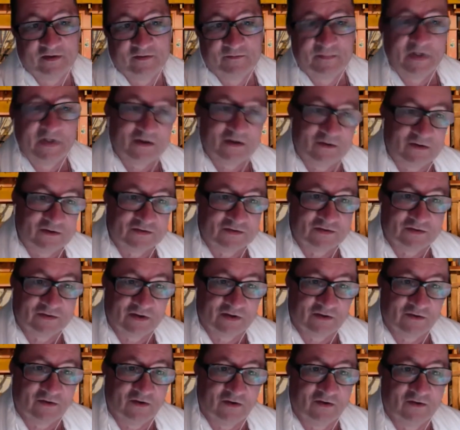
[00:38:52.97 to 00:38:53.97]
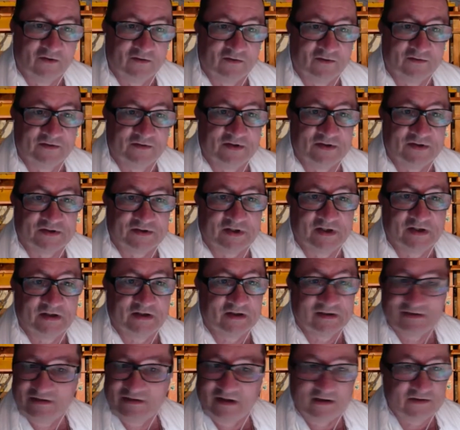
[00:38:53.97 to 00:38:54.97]
because of the color of the skin.
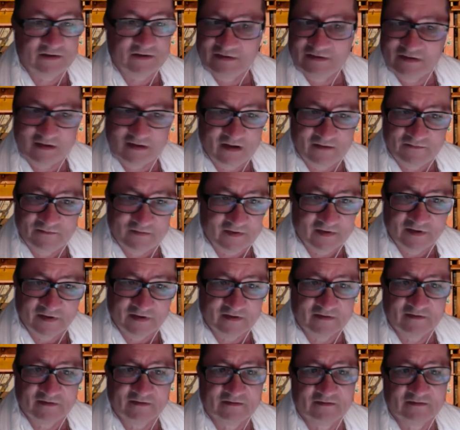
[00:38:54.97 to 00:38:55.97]
It's the same thing.